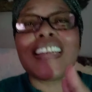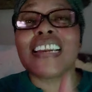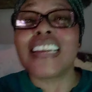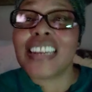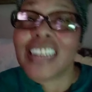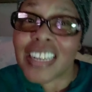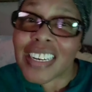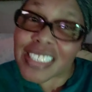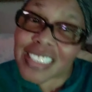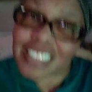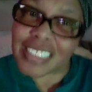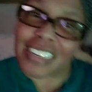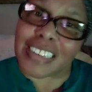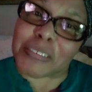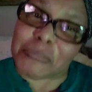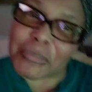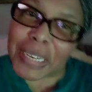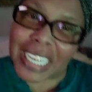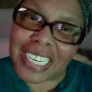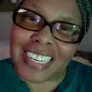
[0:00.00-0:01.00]
Listen
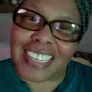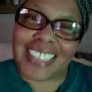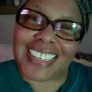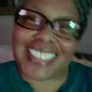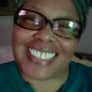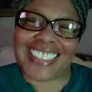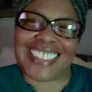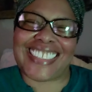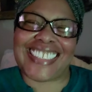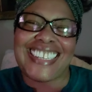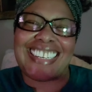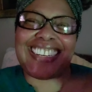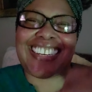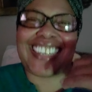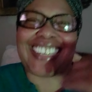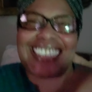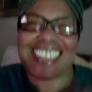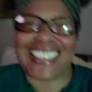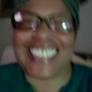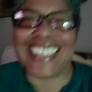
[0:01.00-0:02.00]
to me.
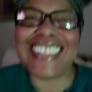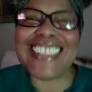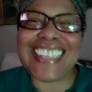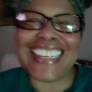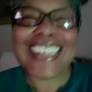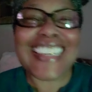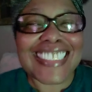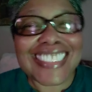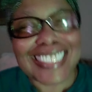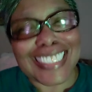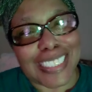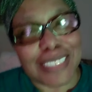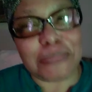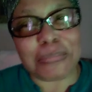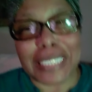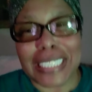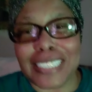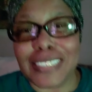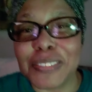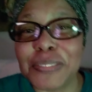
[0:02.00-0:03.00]
Listen to
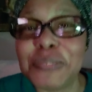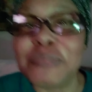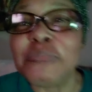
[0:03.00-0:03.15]
me.